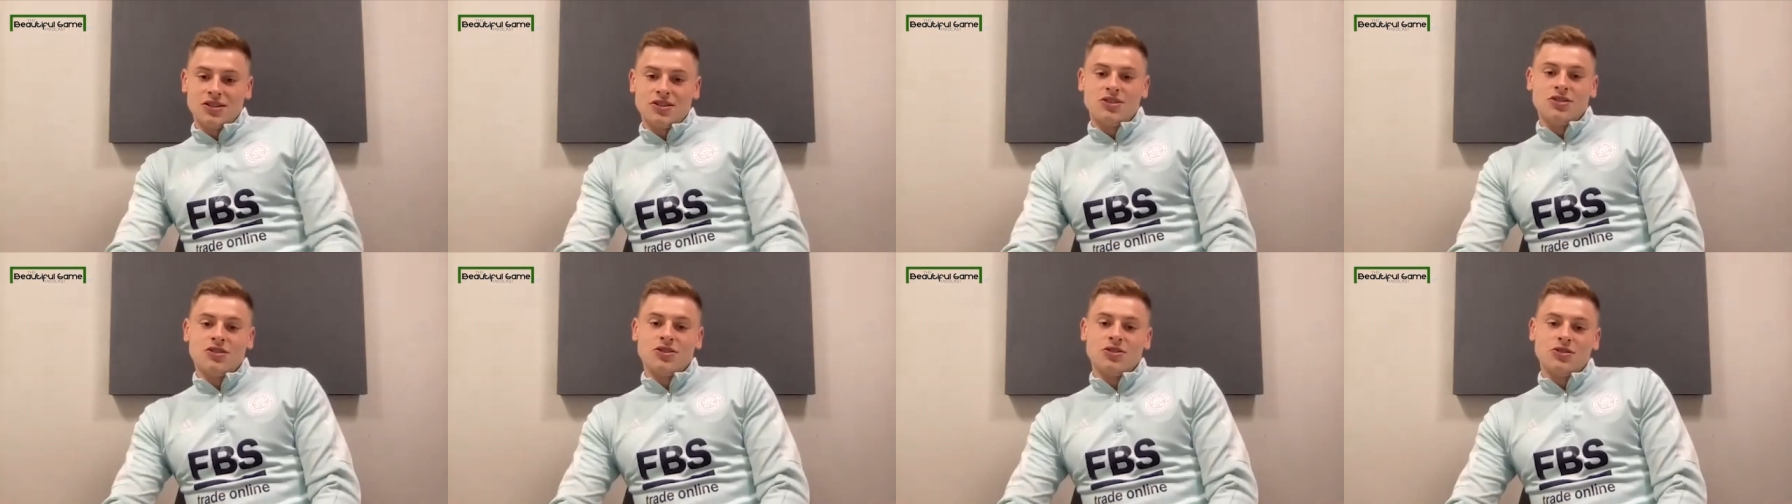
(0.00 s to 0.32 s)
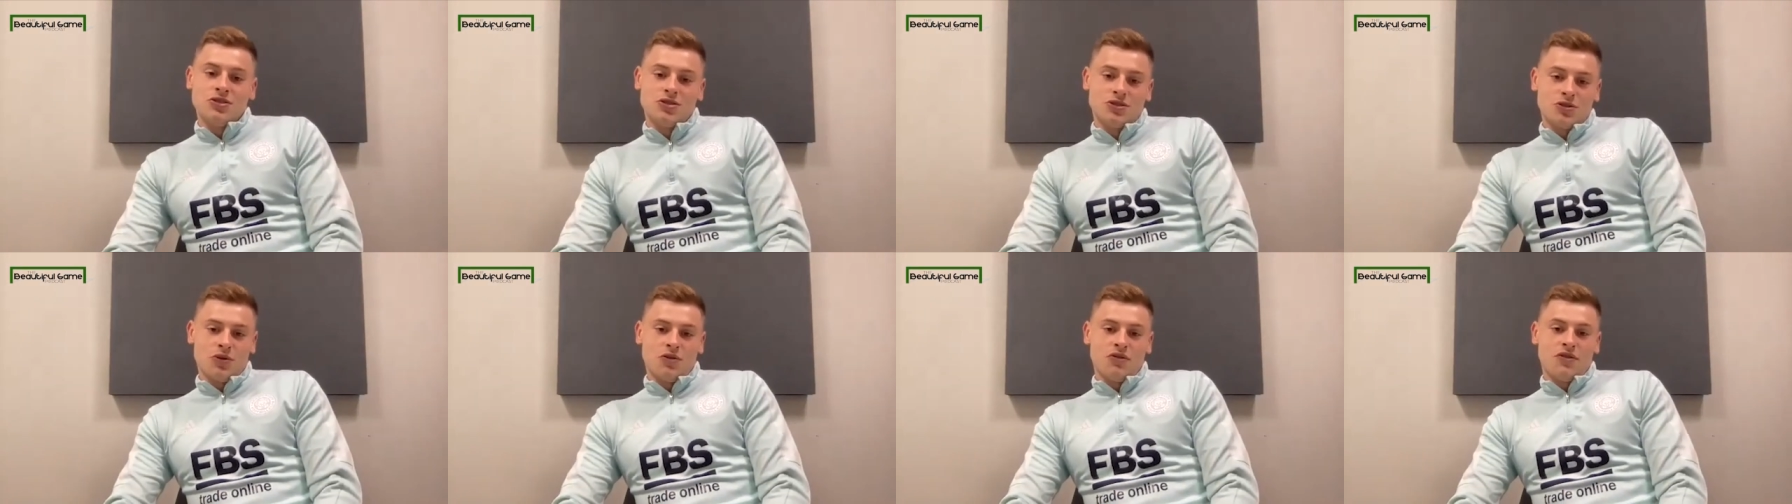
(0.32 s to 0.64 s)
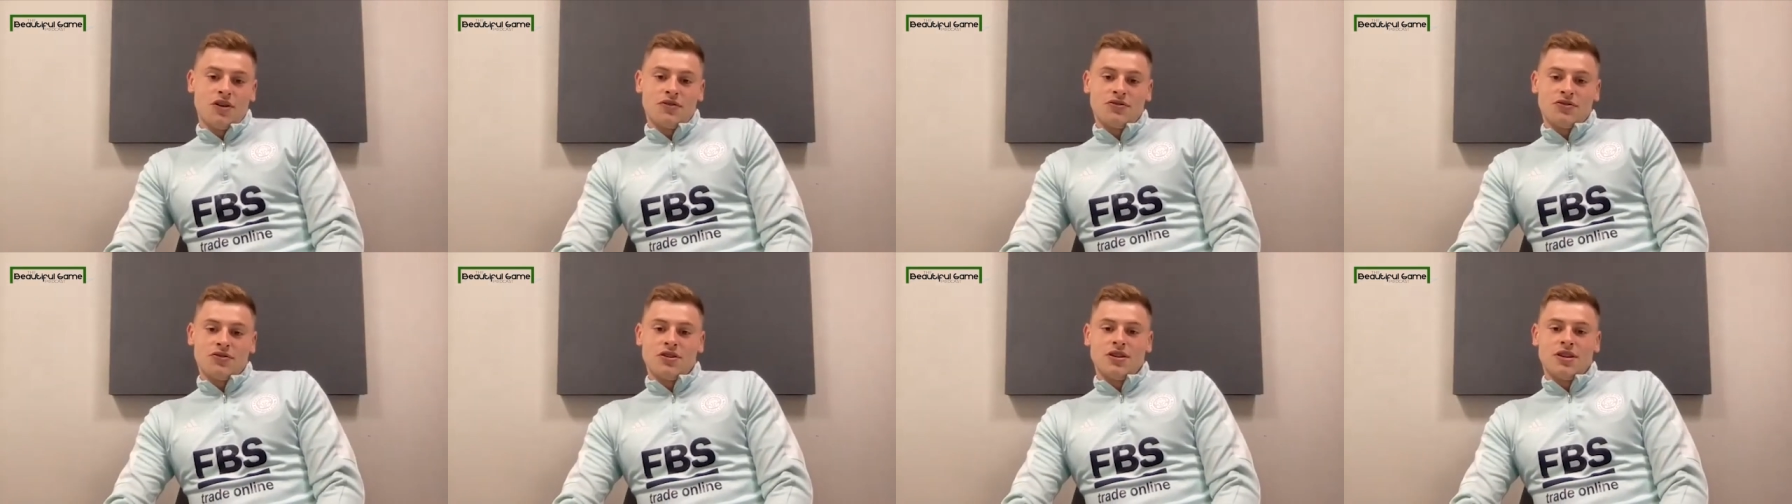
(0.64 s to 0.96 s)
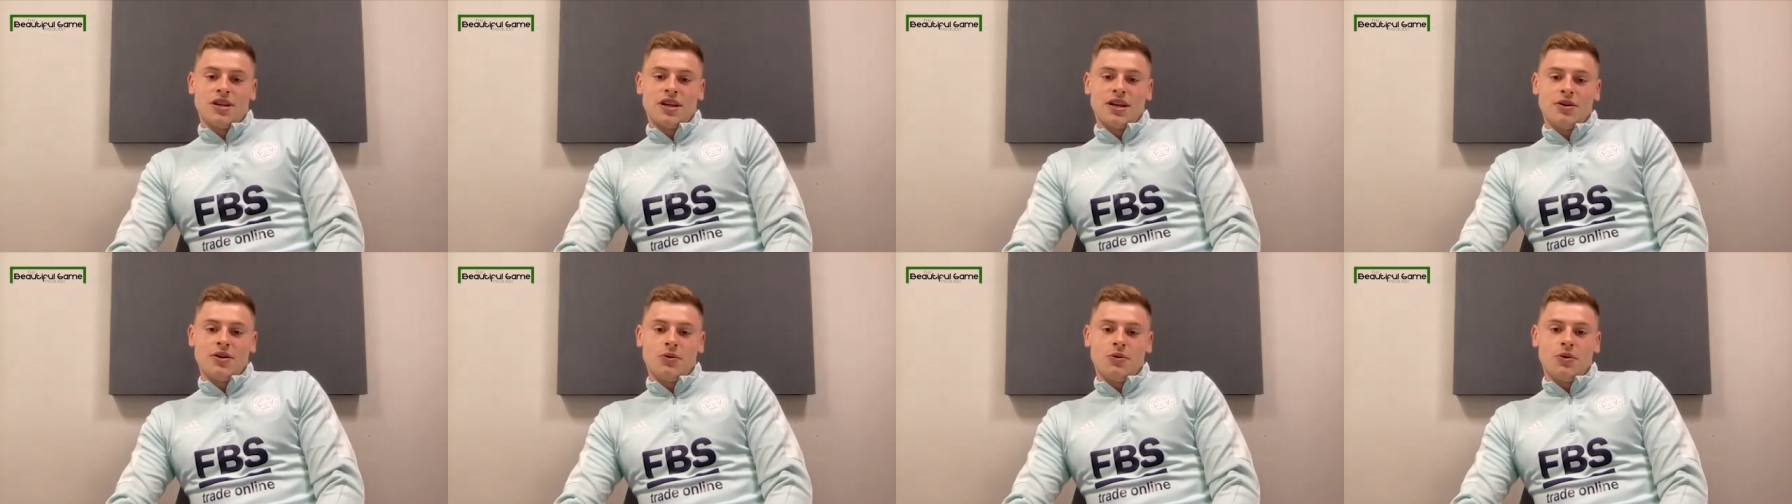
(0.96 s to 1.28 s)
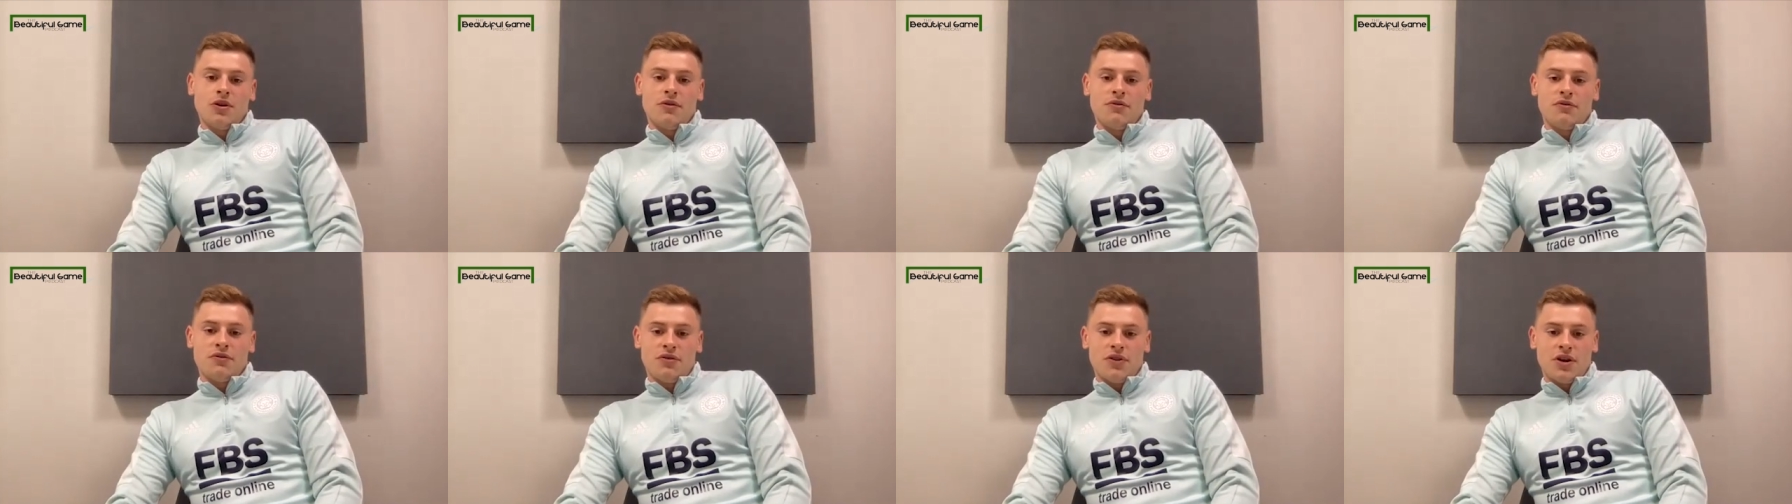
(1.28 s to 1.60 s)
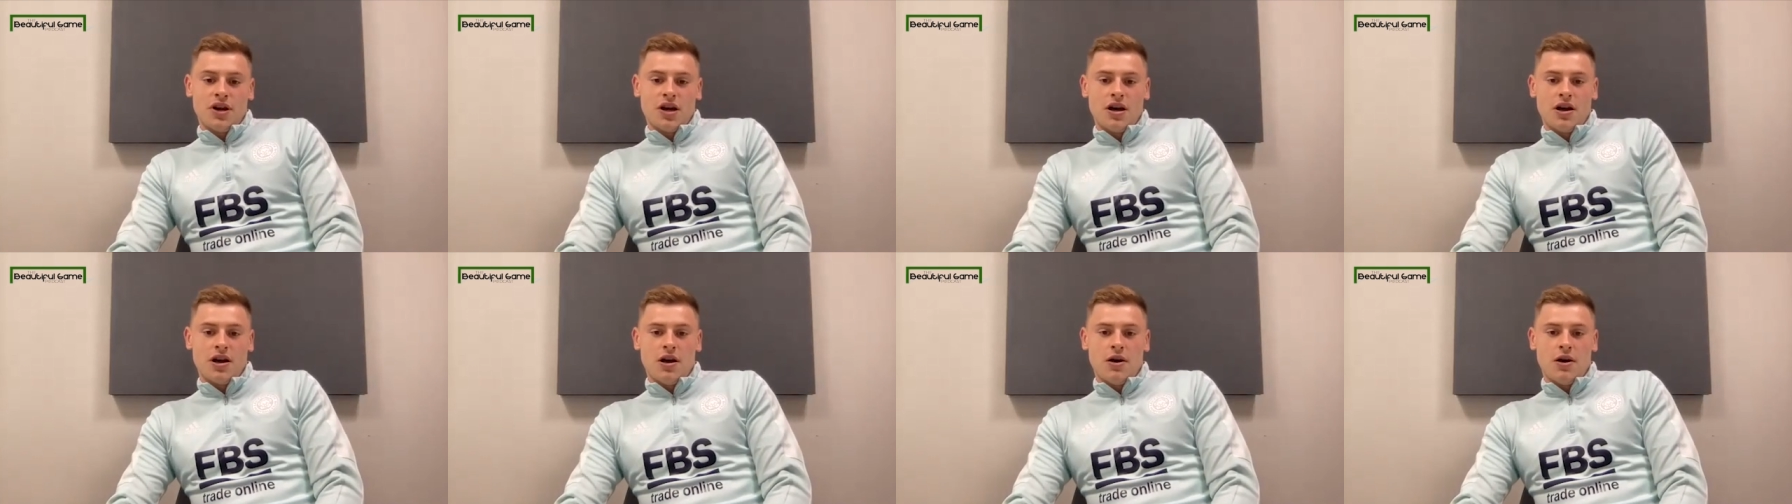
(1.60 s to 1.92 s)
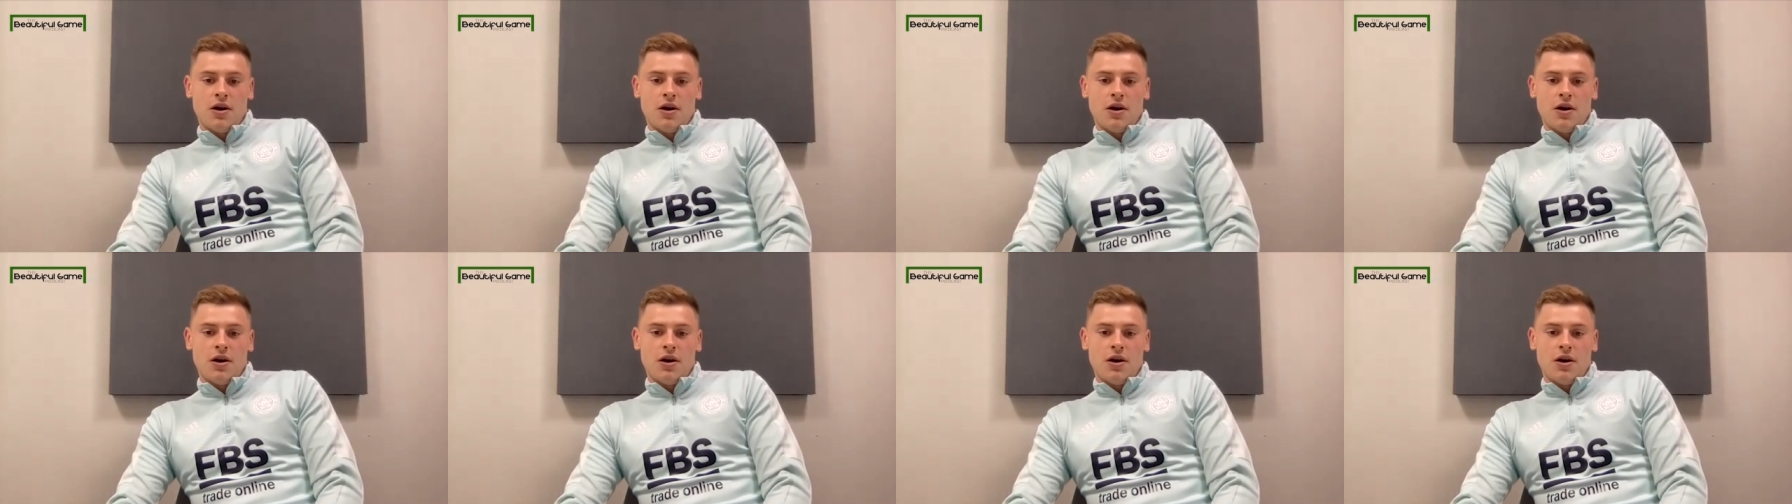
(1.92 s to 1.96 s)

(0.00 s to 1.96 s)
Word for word: that you, you sort of have to deal with.